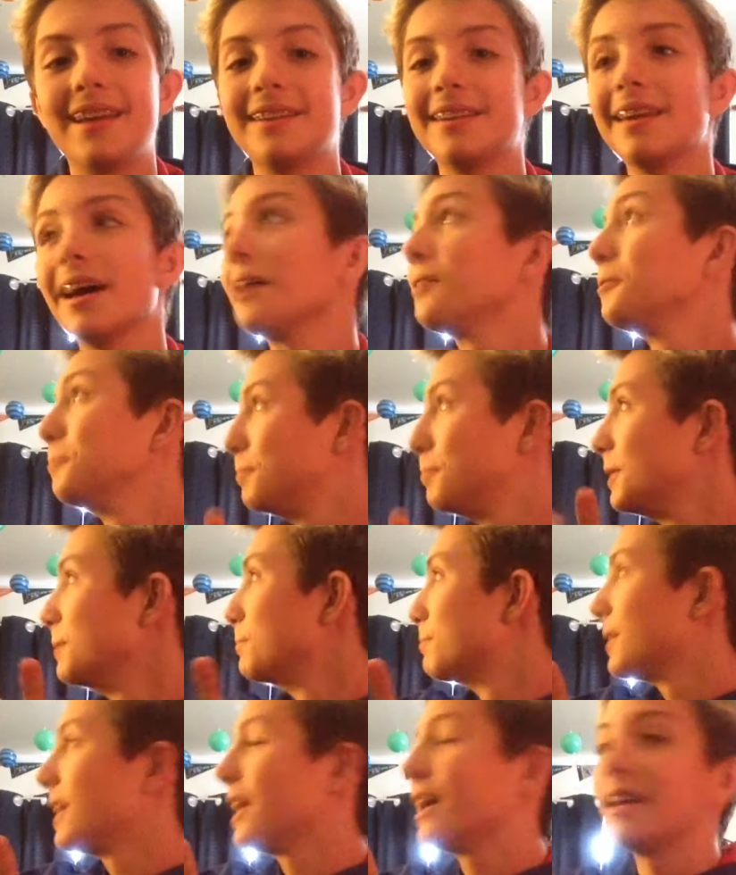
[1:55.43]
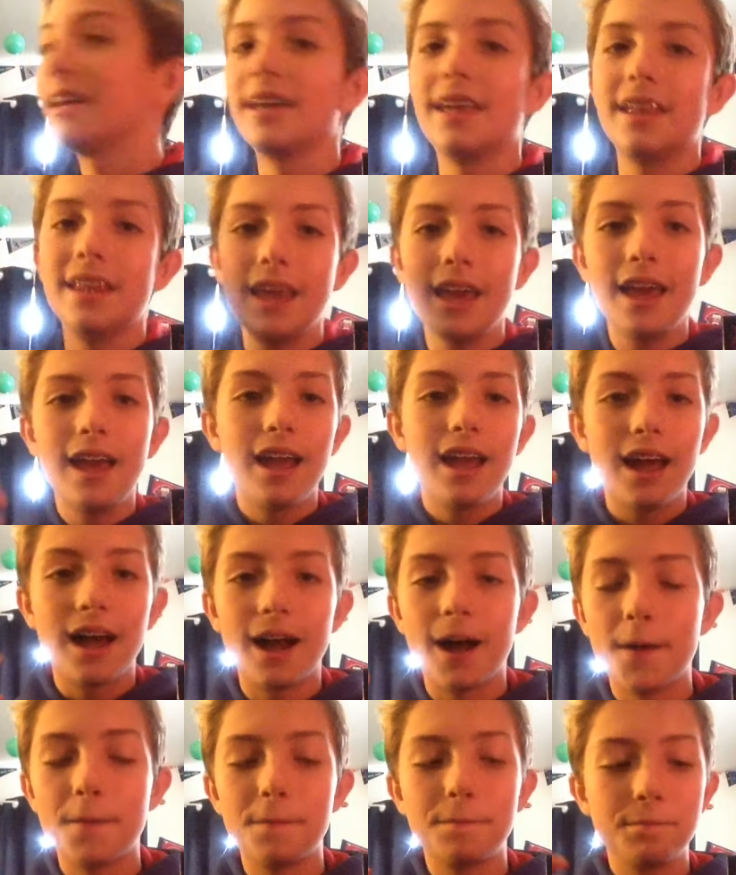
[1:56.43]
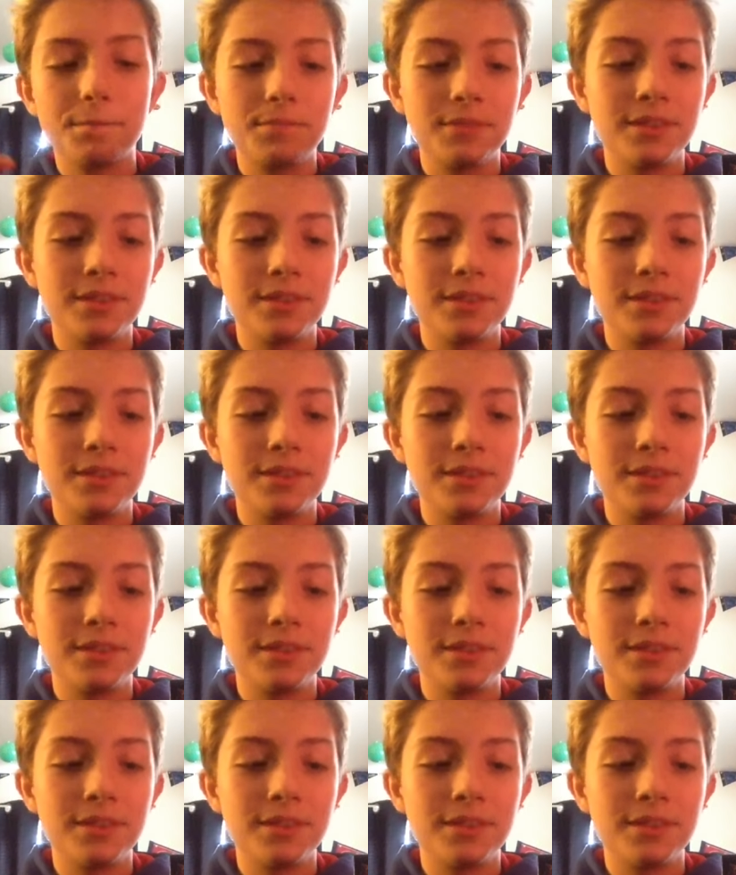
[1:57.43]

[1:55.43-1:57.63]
and I'd be playing it um,